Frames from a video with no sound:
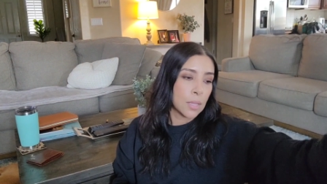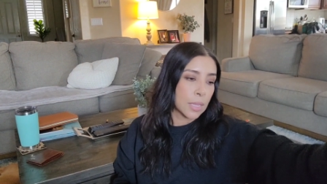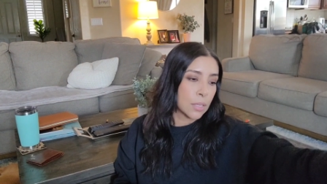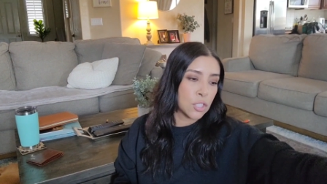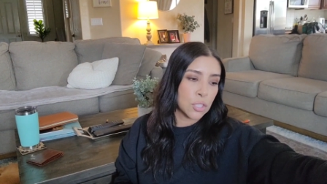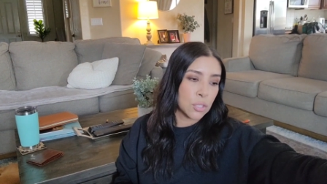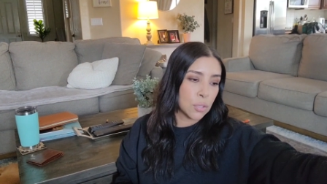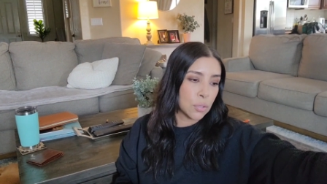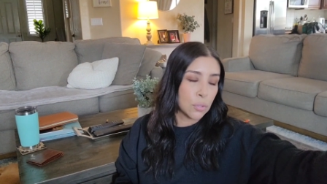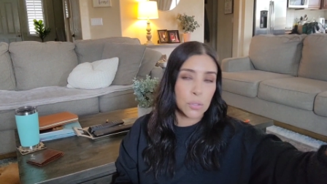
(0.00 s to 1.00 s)
like just
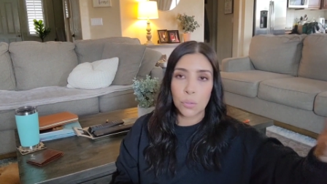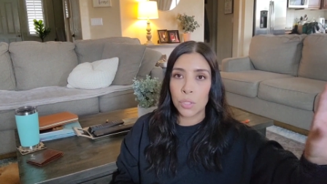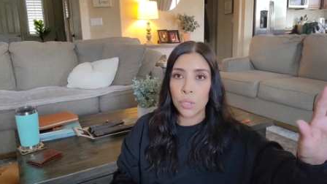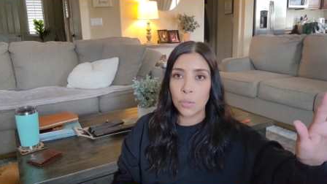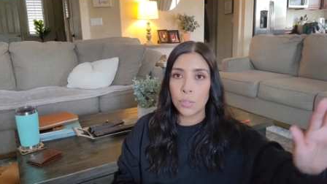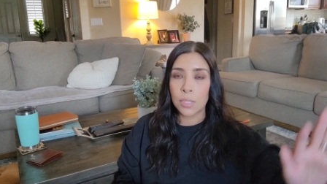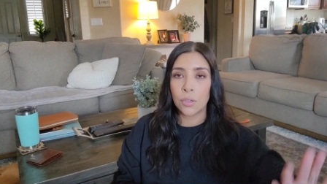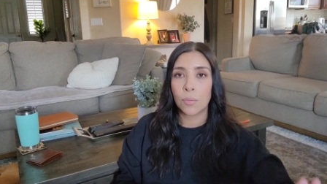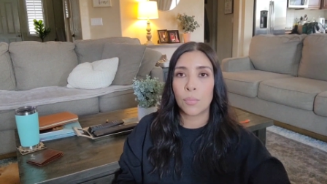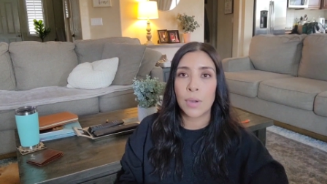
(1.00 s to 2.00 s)
your neutral tones
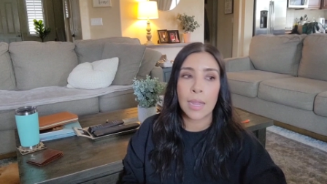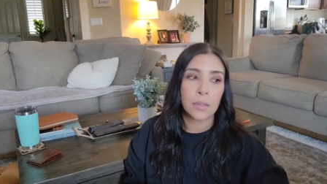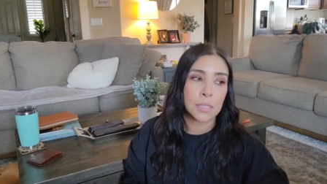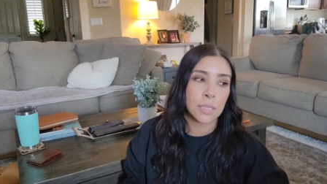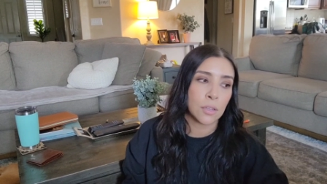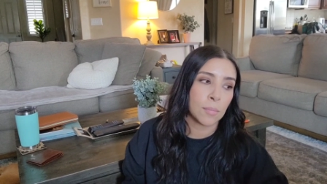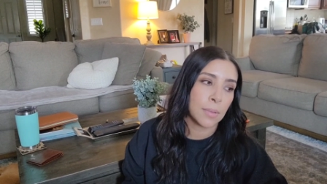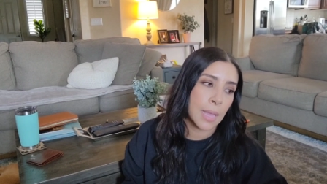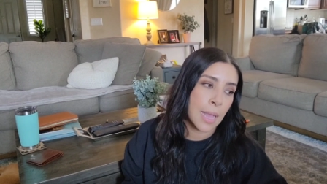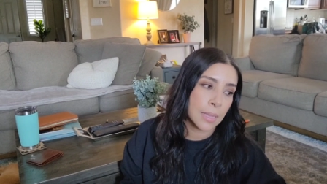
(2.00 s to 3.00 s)
and your browns and your
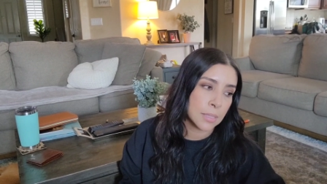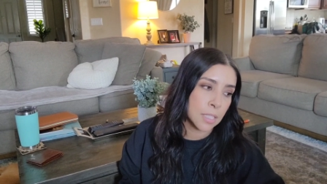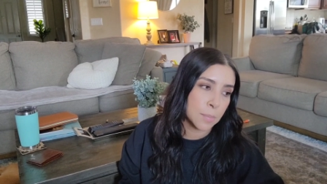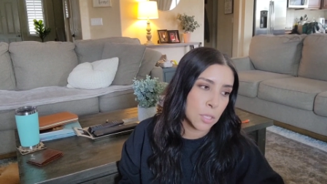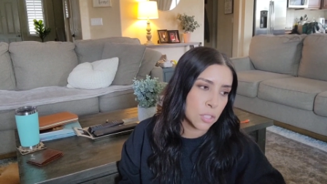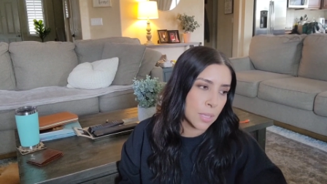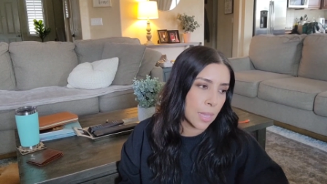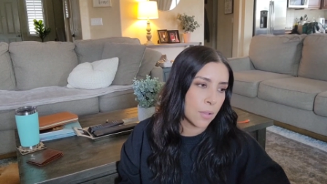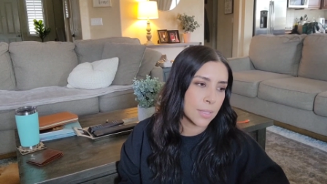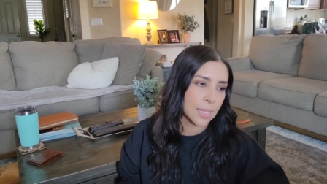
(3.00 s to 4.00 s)
blacks, especially
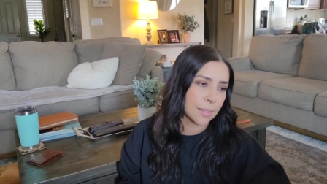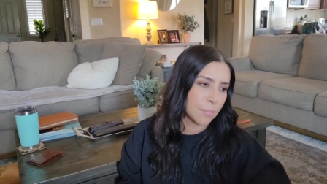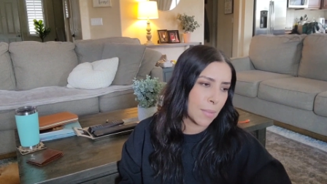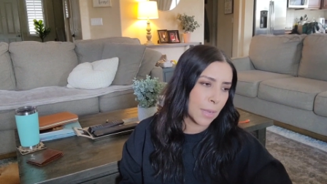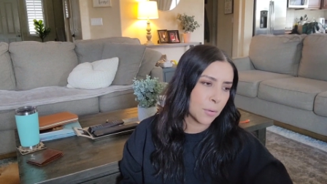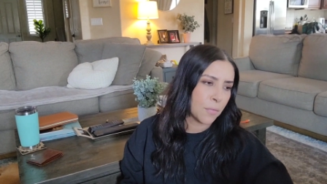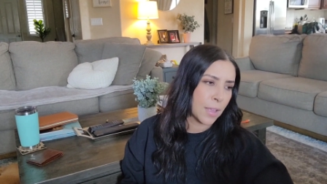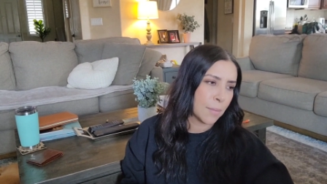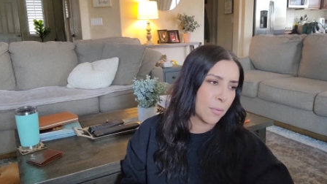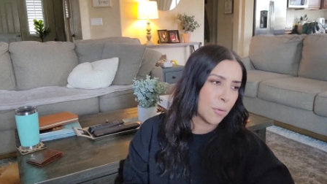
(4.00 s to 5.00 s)
how it's like
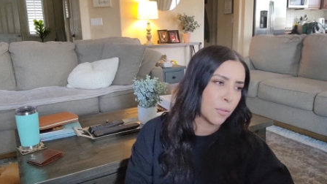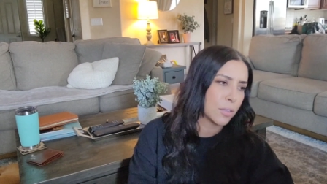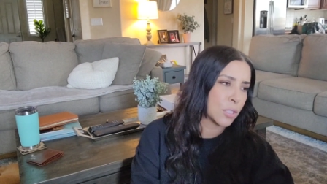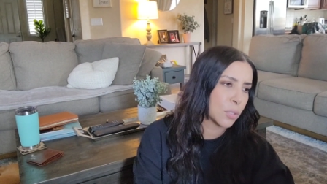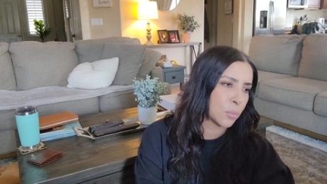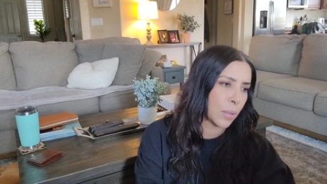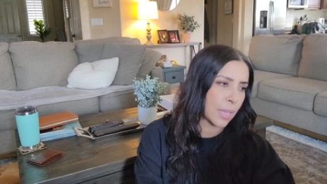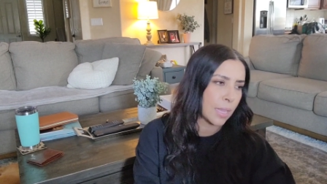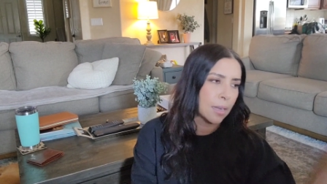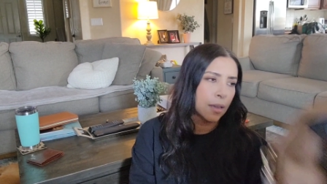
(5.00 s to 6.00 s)
microfiber or
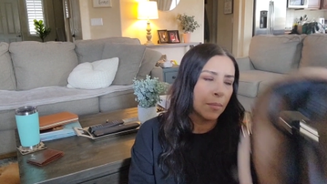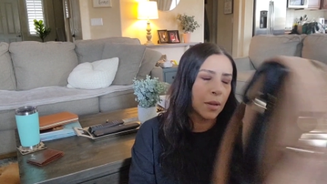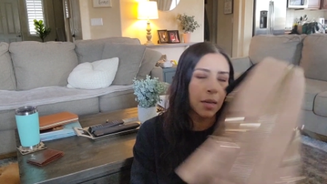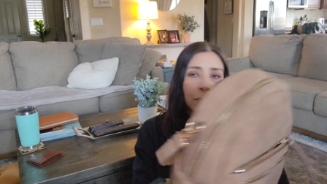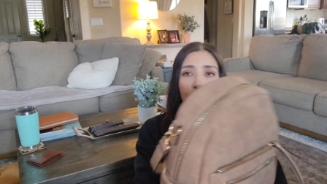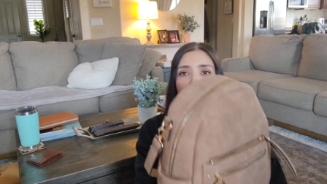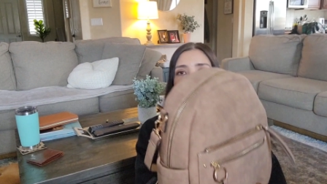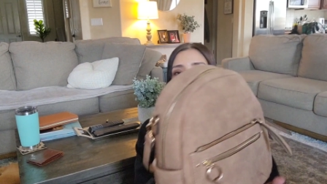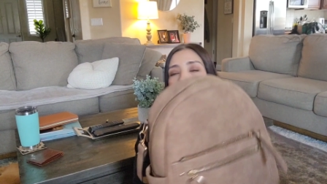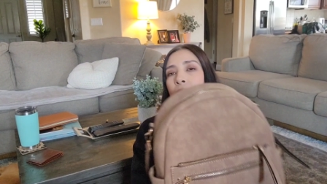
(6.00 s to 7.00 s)
suede. I'm not even
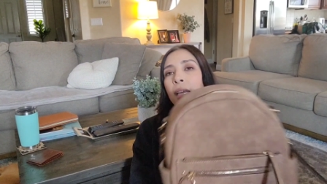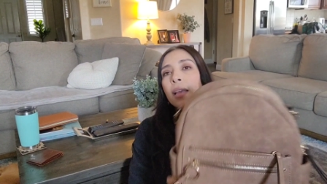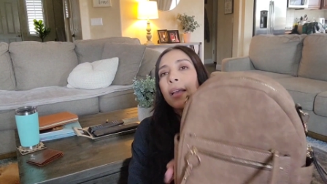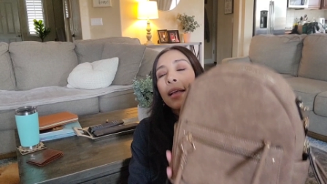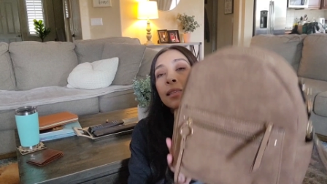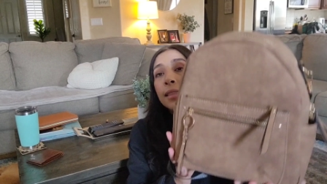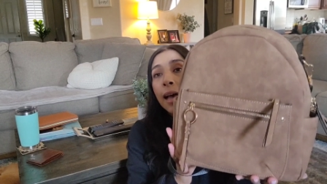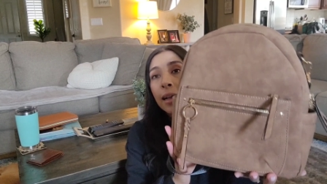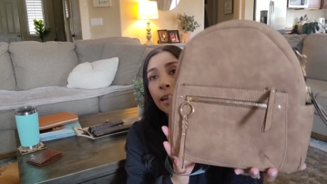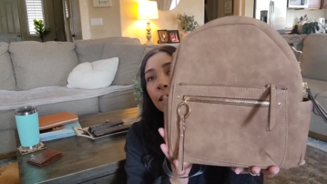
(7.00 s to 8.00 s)
sure, but it's, it's
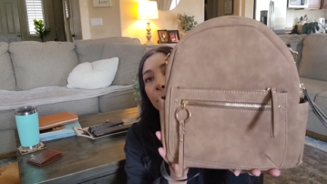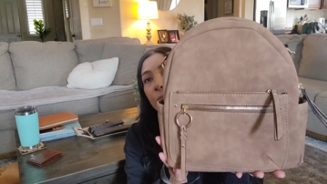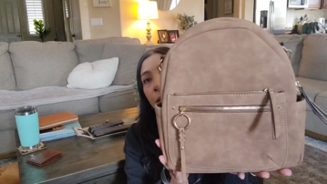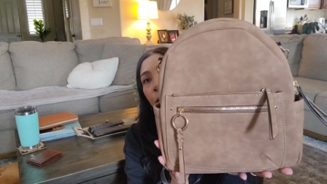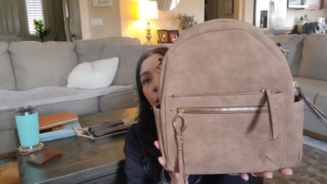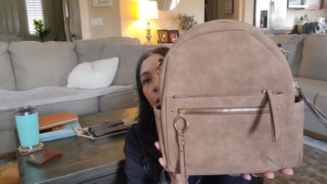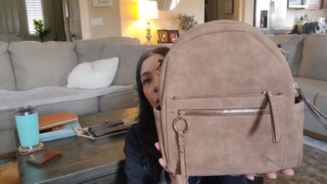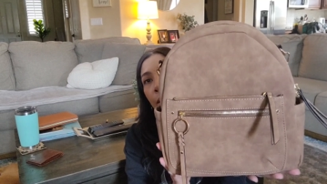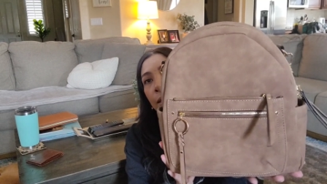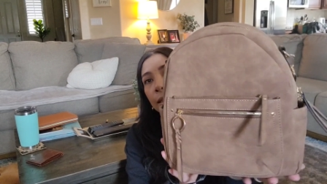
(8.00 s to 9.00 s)
that kind of
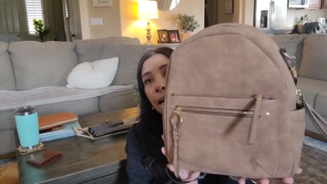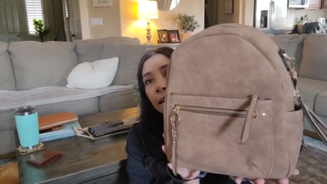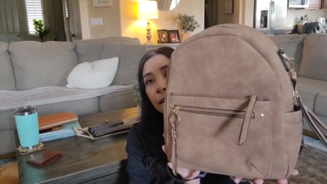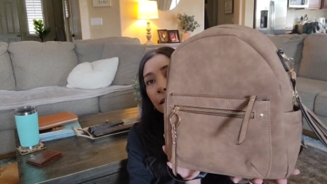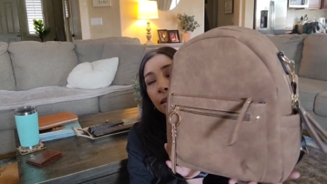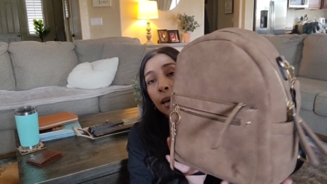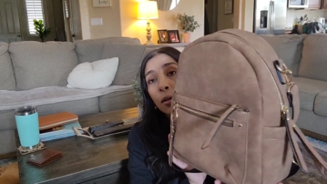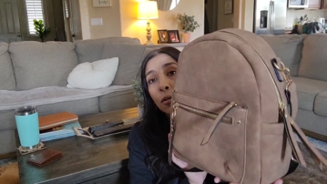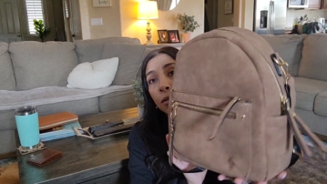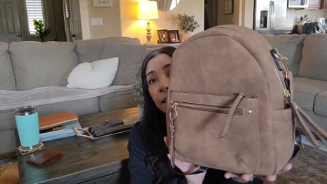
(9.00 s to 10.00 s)
material. Exact. I
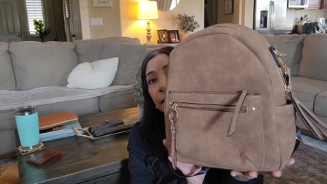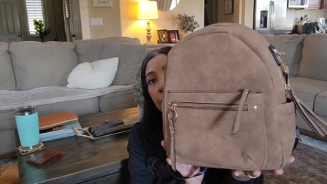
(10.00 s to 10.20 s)
don't know the